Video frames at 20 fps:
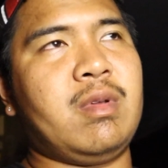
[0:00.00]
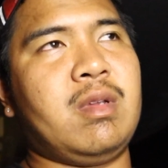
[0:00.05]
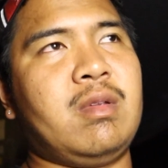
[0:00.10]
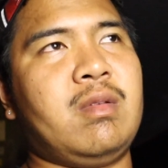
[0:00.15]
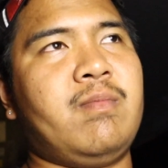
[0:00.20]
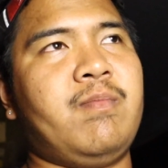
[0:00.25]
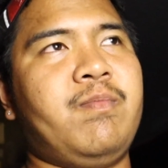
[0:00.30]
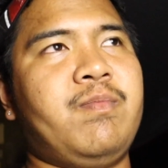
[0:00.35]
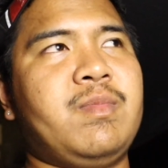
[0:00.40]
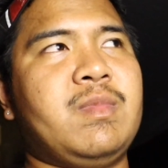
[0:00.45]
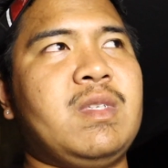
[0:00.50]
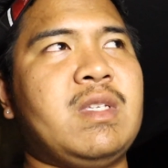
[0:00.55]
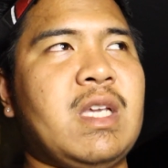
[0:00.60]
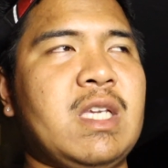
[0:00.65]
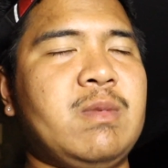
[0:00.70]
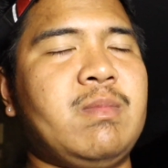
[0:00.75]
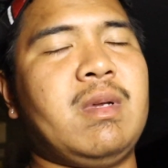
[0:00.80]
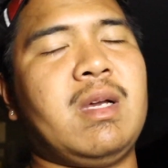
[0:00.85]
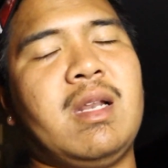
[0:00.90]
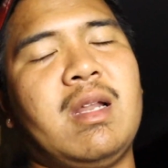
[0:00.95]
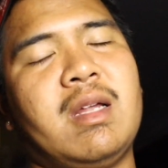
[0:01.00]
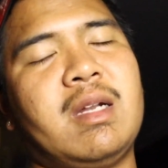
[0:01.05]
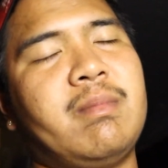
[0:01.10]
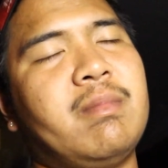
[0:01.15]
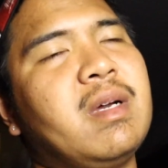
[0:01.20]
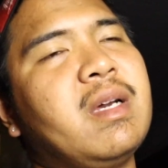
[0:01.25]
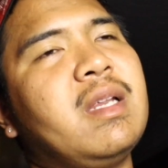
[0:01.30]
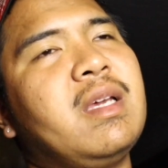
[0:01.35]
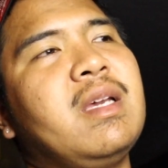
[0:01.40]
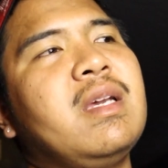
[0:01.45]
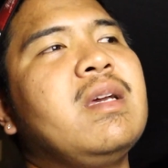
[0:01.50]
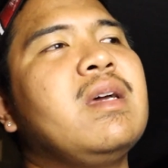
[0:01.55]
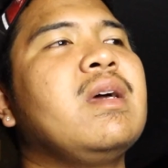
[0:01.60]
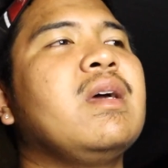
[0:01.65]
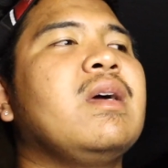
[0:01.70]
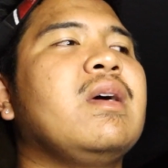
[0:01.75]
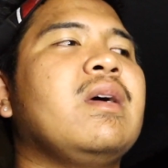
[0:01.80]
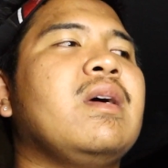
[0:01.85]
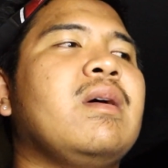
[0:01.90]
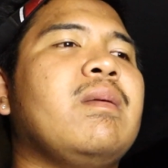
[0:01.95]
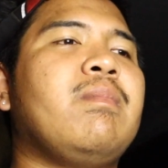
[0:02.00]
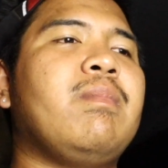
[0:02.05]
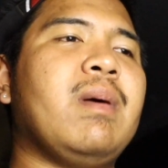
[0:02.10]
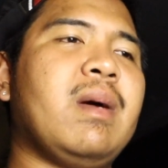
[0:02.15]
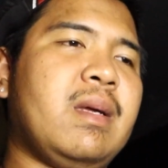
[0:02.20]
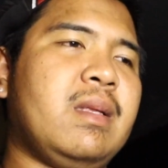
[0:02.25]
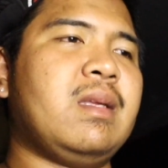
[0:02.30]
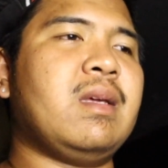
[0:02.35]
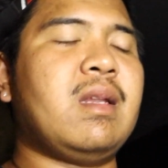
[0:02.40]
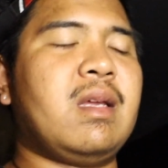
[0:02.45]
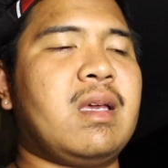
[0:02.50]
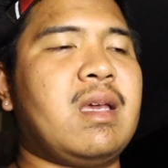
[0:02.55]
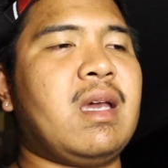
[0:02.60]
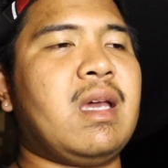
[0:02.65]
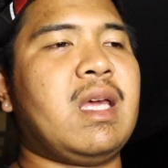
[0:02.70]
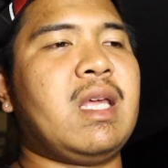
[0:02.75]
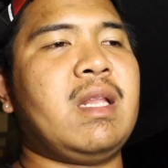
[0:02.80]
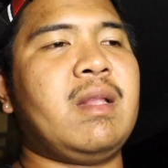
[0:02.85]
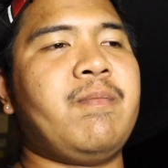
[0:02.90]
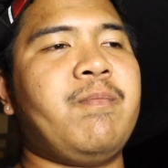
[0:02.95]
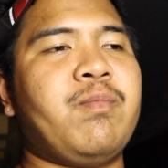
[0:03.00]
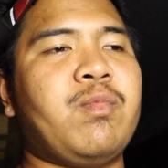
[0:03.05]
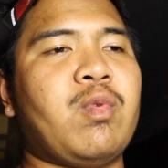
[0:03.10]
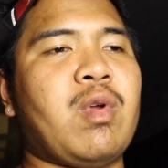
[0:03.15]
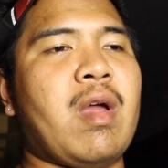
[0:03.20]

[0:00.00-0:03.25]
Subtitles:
it saves me a lot of money, but then again,